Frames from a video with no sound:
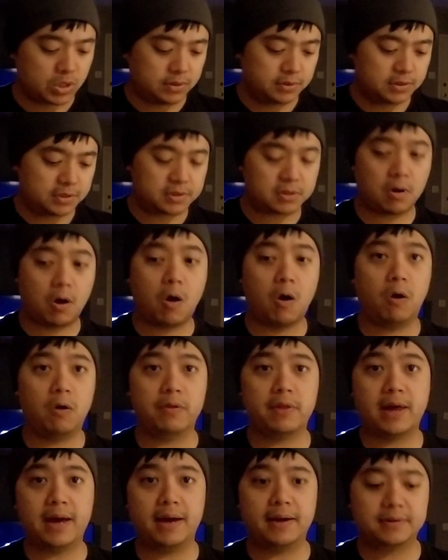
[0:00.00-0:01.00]
Just
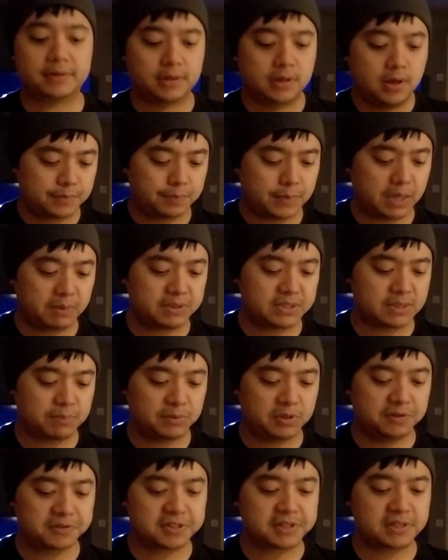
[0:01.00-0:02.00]
all that. Maybe
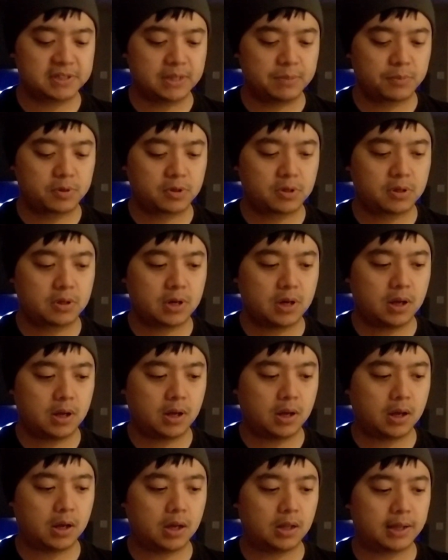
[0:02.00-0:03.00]
something a little slimmer.
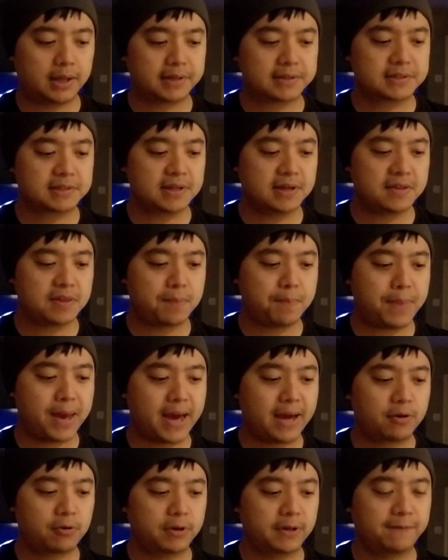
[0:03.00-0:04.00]
Like I said, the
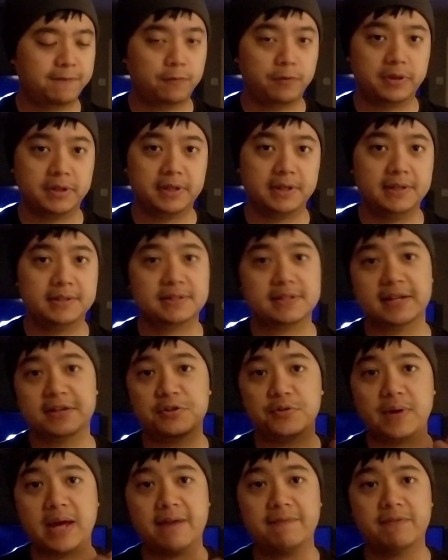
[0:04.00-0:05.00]
battery for these, they
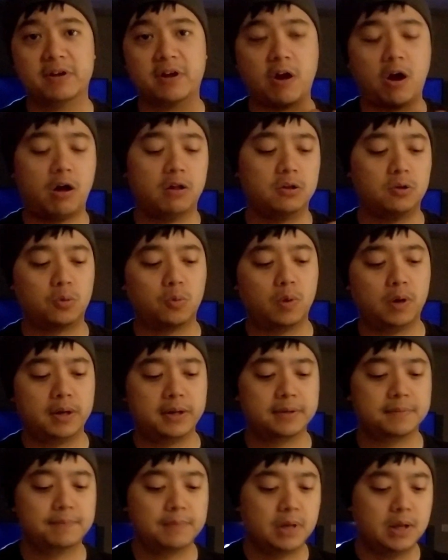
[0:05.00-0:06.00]
do have a collar
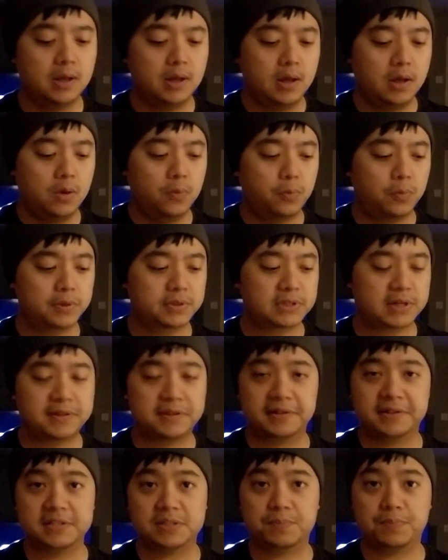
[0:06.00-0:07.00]
one, which I
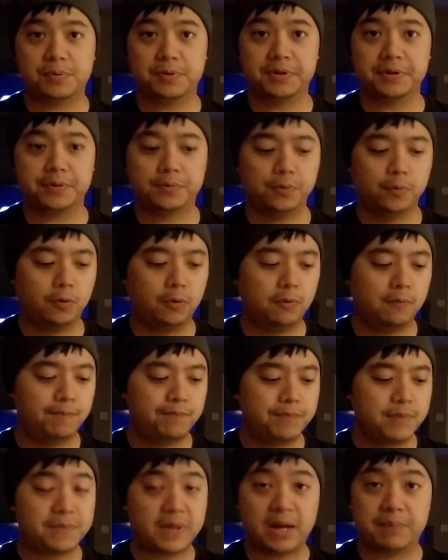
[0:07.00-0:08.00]
think is pretty
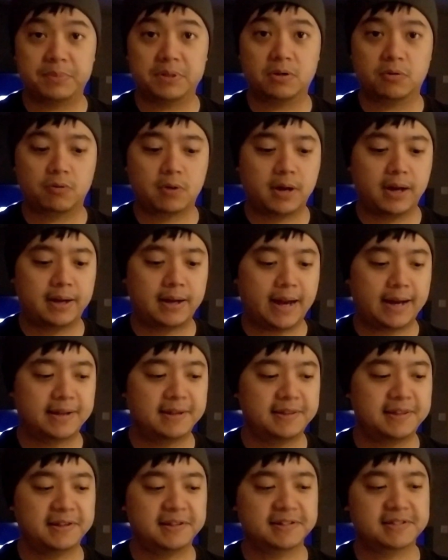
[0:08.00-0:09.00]
cool. That'd be great.
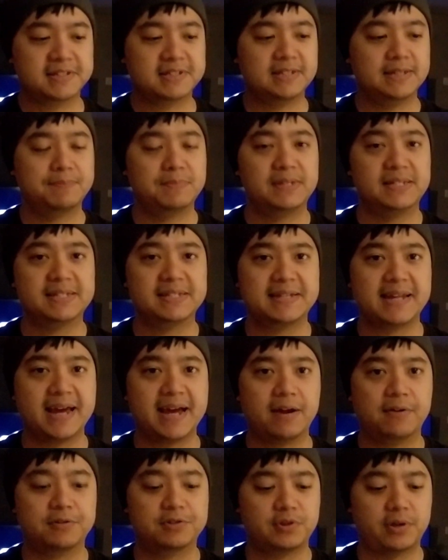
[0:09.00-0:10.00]
Anything to slim these
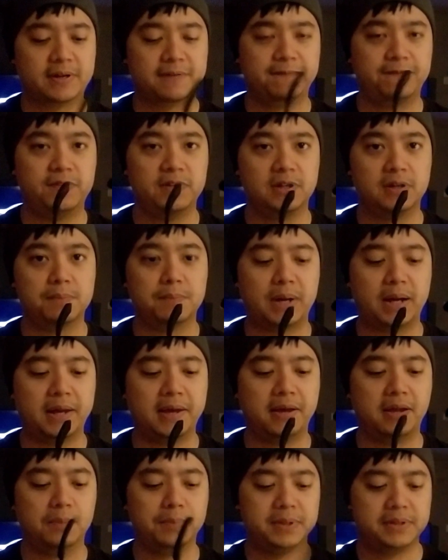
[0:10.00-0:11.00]
down so I can fit it in my
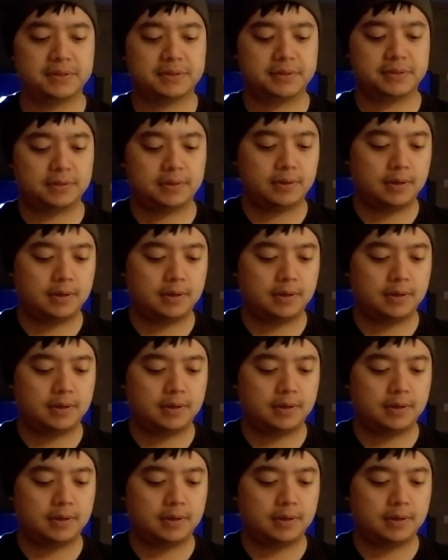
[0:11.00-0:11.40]
helmet.